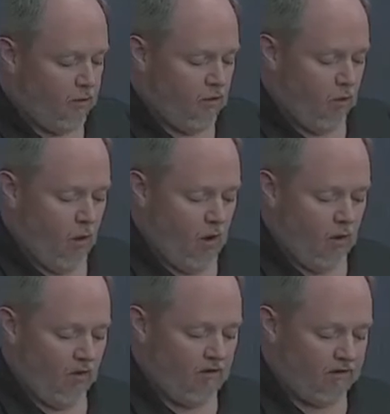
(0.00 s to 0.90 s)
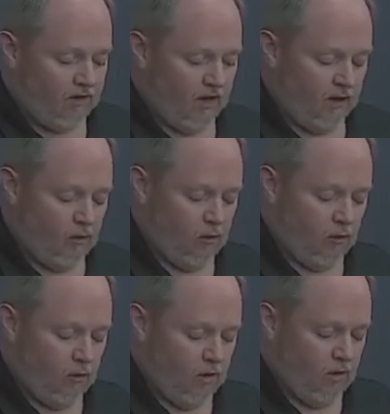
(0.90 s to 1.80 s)
Through the wall of a study
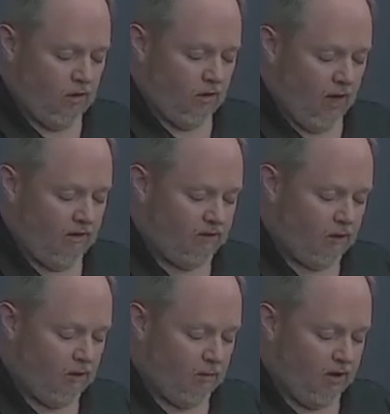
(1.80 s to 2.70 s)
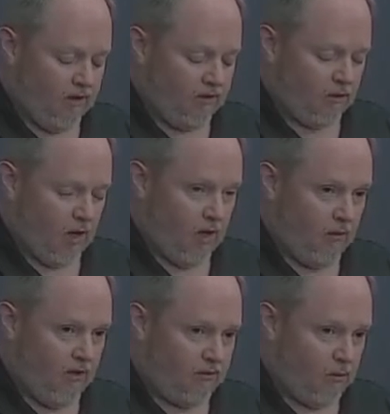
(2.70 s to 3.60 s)
room, laughter could be
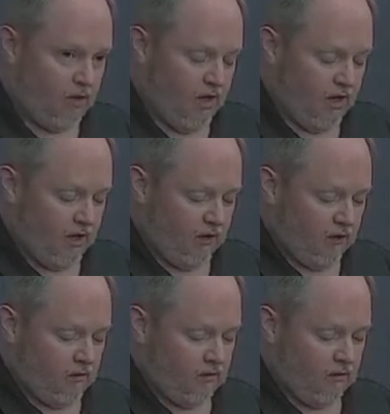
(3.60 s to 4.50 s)
described as braying.